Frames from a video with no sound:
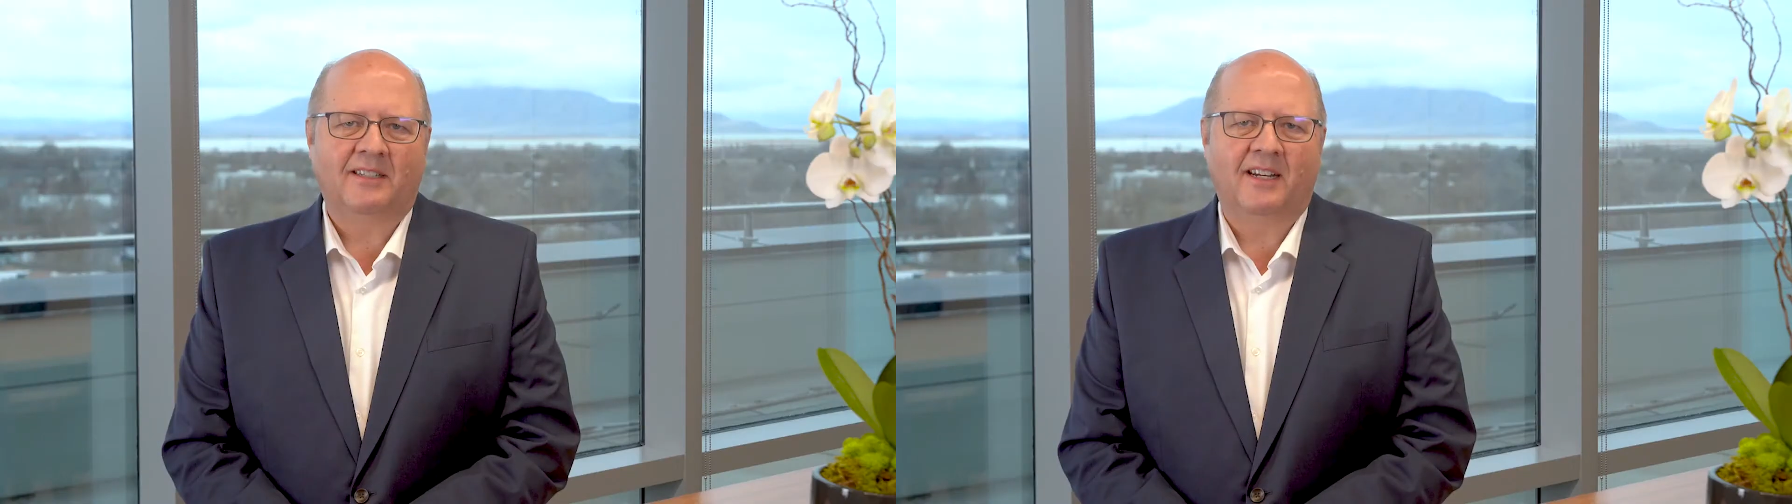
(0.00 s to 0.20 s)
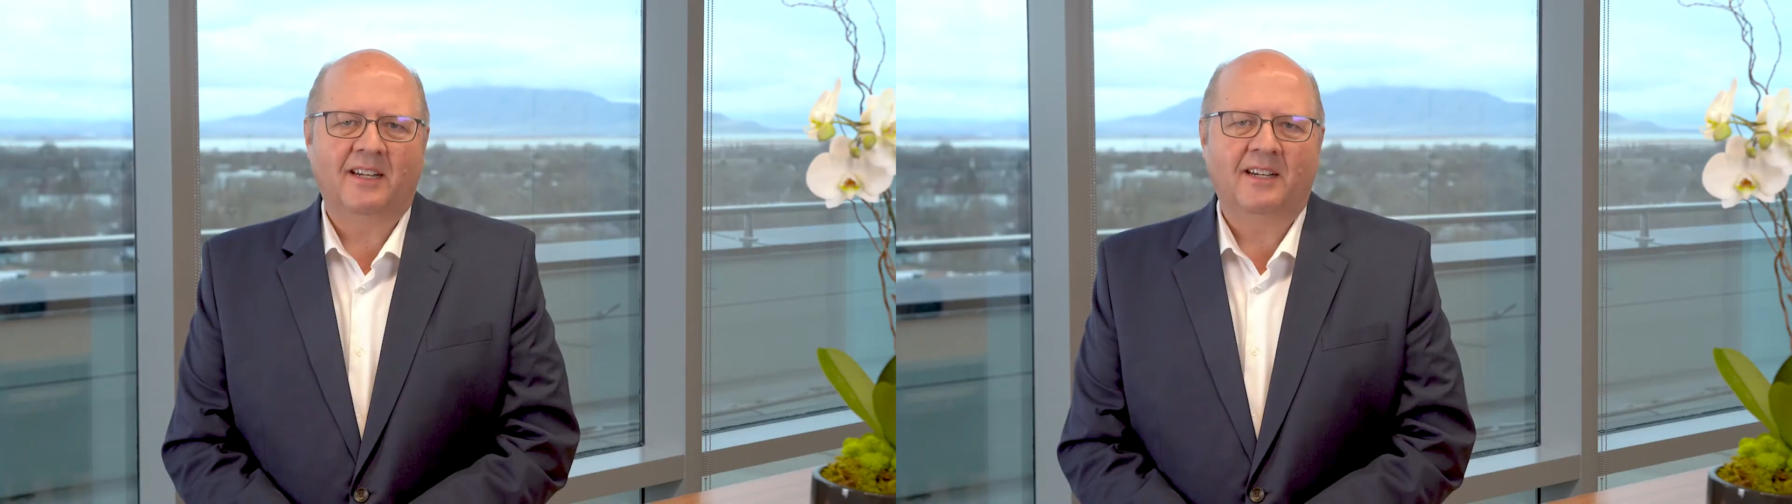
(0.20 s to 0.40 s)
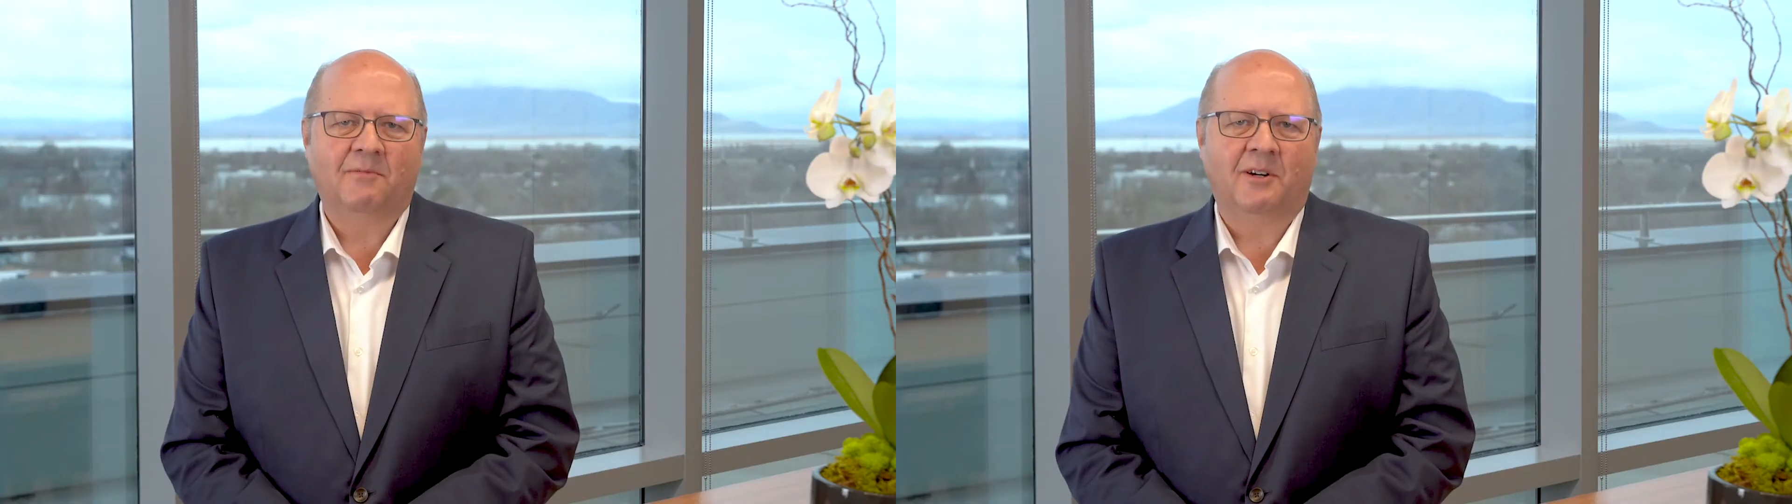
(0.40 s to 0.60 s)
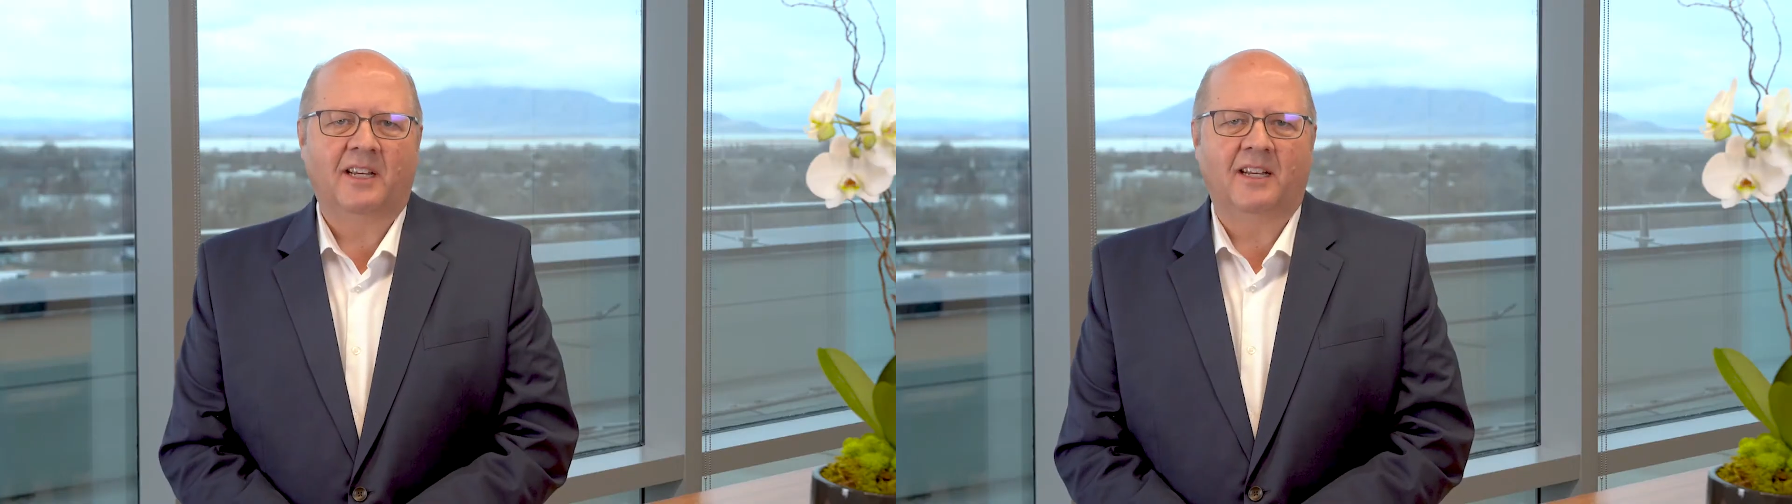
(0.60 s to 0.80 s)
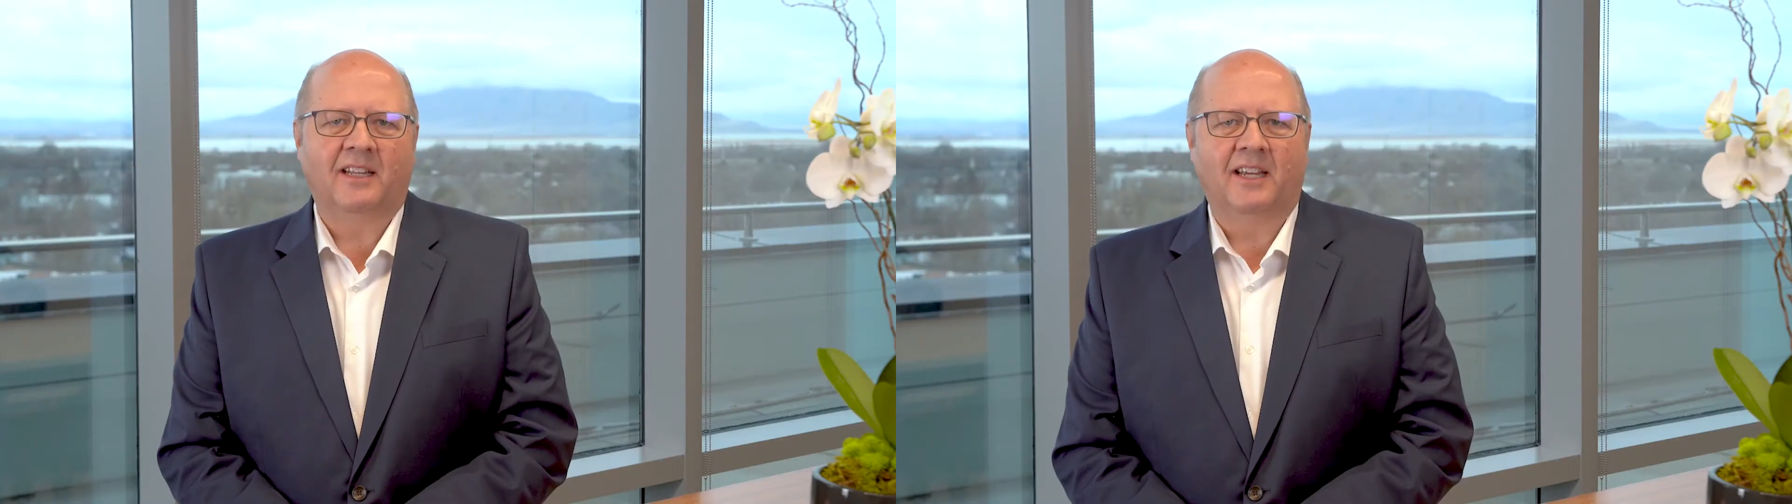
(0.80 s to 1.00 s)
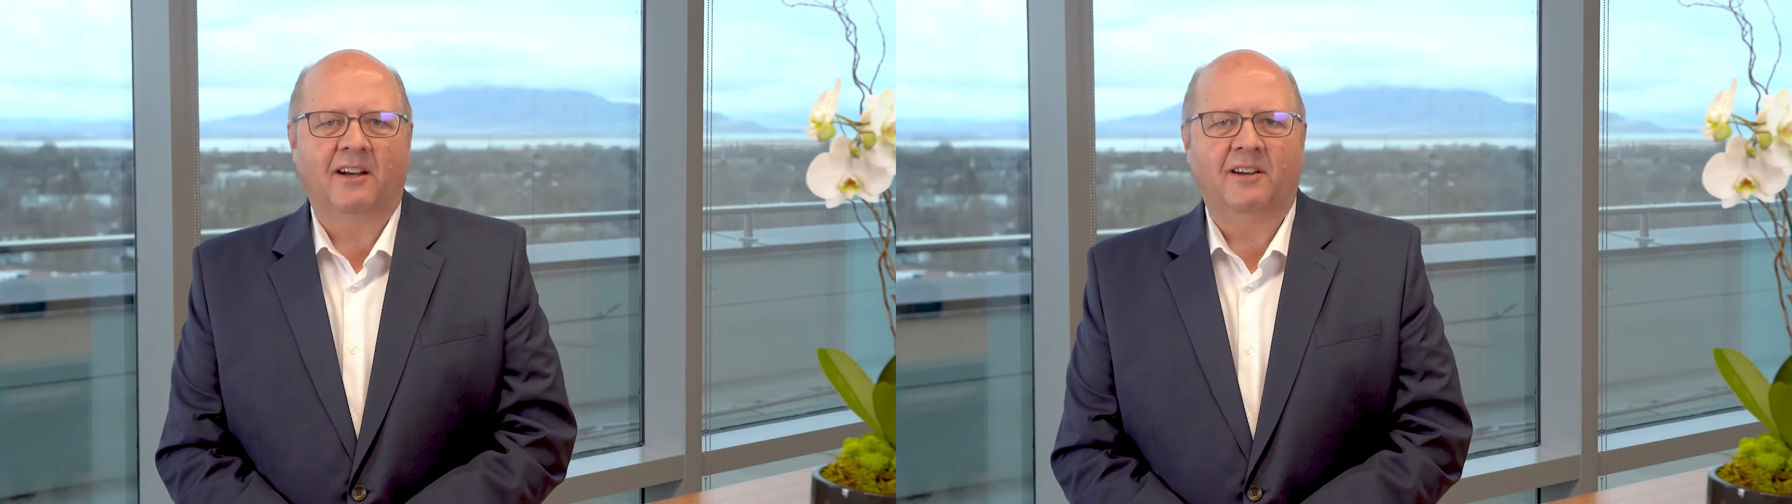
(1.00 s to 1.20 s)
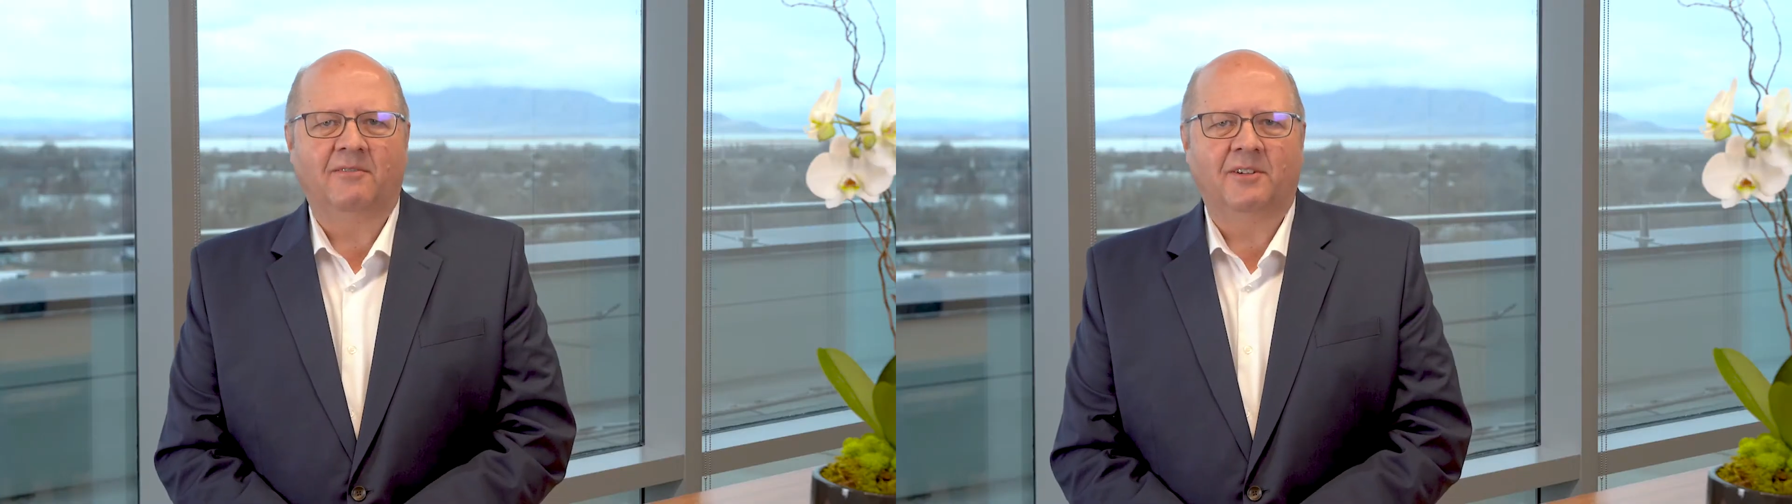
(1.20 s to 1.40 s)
studying and working in the area